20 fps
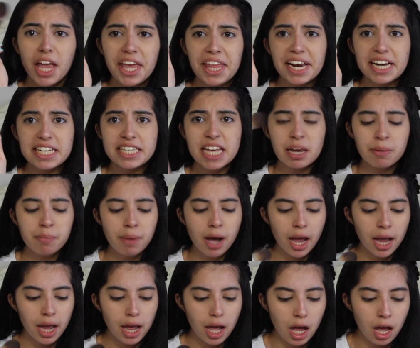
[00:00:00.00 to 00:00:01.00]
I take
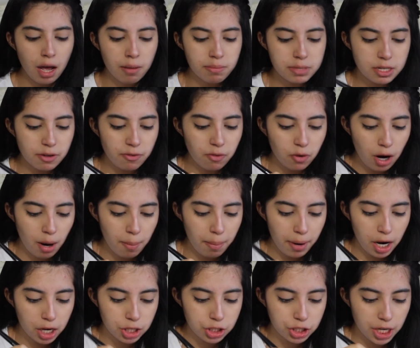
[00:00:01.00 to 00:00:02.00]
my Sephora
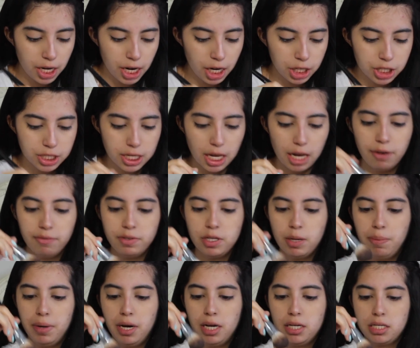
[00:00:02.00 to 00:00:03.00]
brush and I just kind of
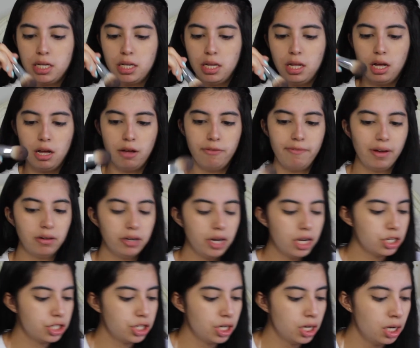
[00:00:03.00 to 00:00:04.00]
dip it into the
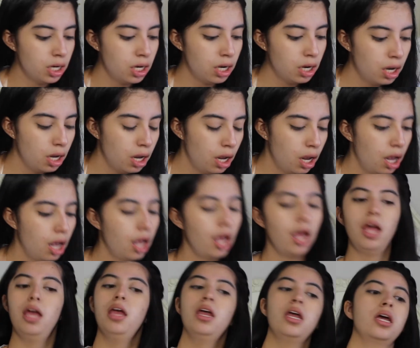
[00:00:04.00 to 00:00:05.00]
foundation,
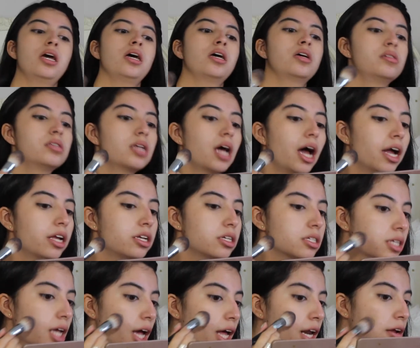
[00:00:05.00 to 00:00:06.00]
and I
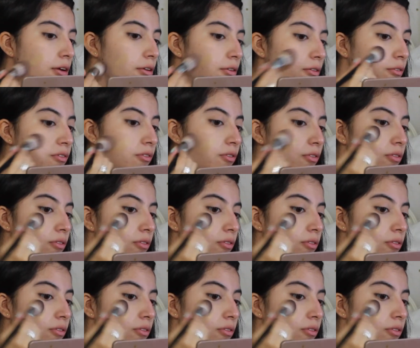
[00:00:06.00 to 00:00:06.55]
just kind of